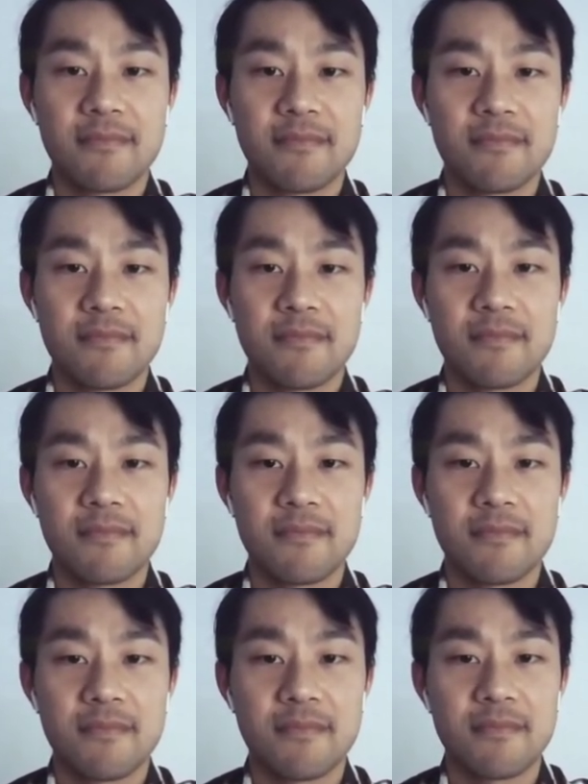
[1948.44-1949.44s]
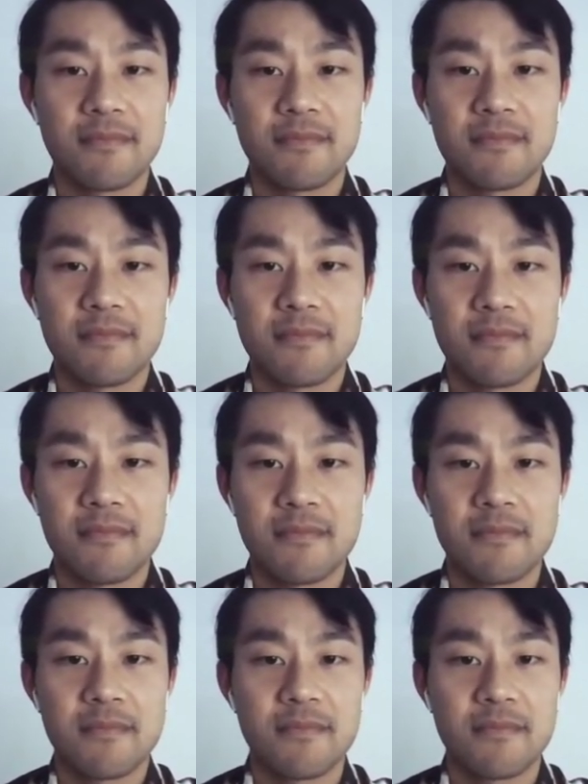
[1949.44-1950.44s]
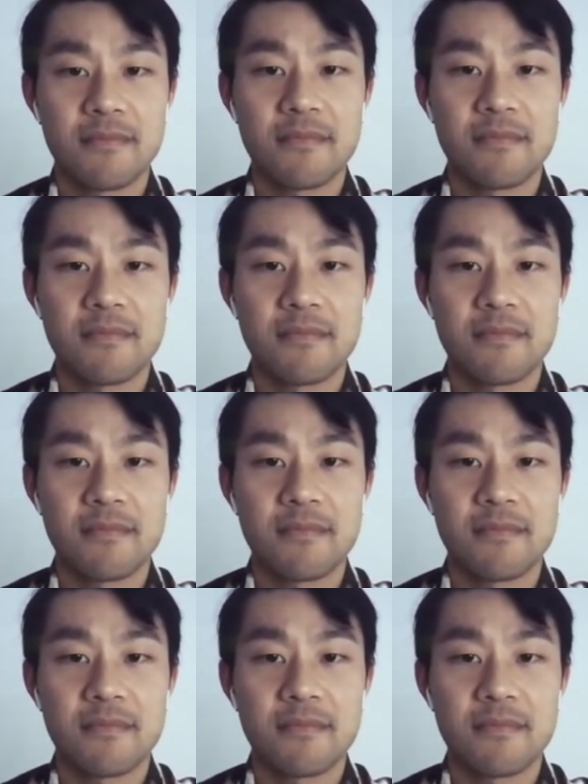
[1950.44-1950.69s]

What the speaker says: The person shown says nothing.